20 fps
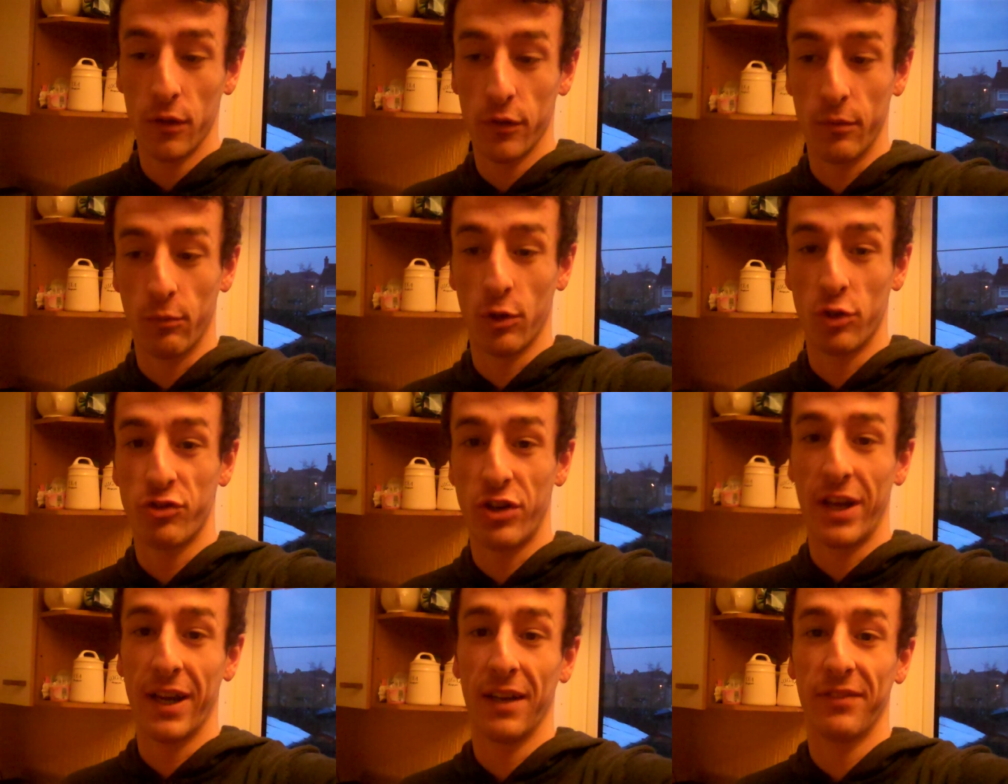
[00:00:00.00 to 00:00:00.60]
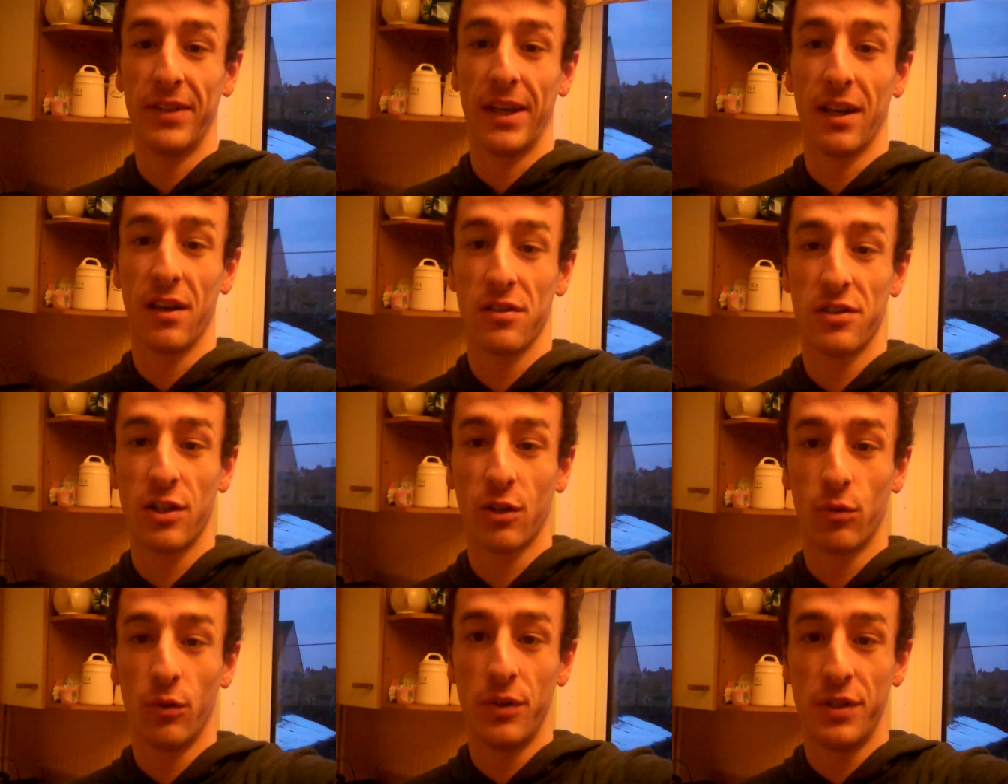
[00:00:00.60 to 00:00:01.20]
so I'm going to try and get
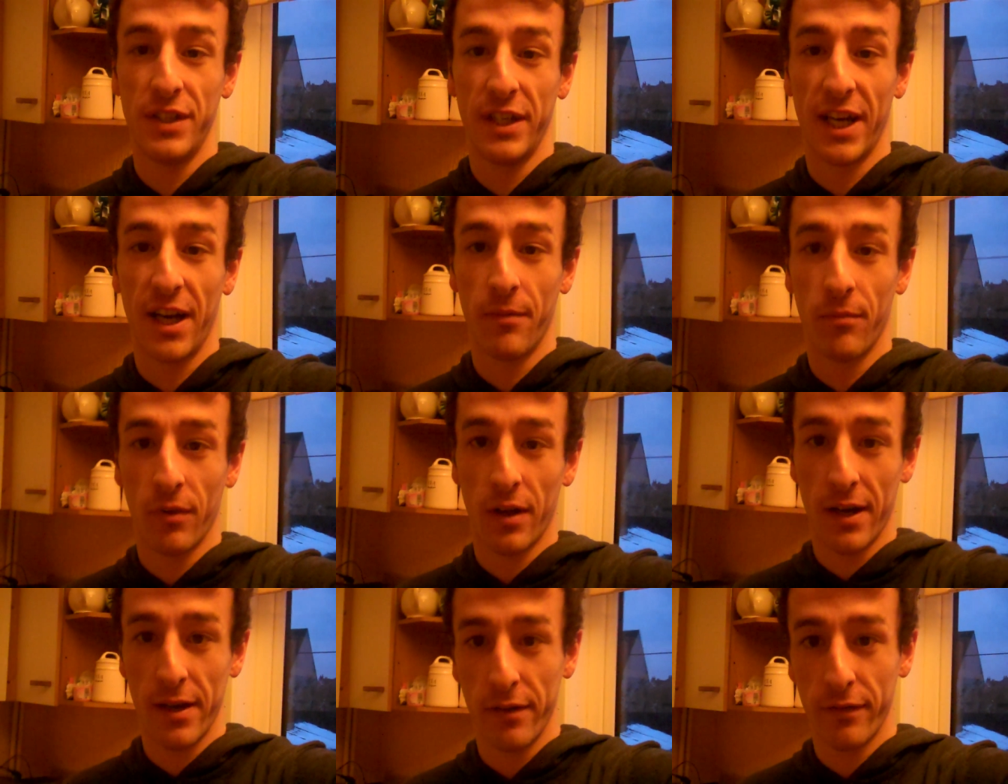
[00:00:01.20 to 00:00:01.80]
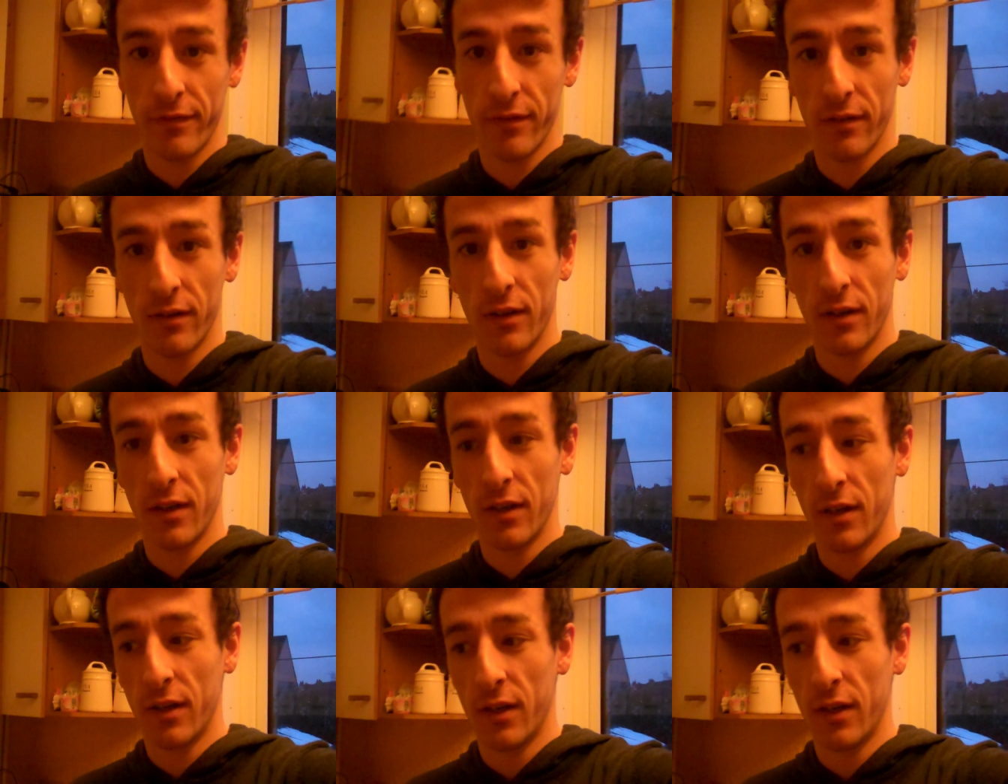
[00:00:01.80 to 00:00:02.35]
tickets to go and see him live.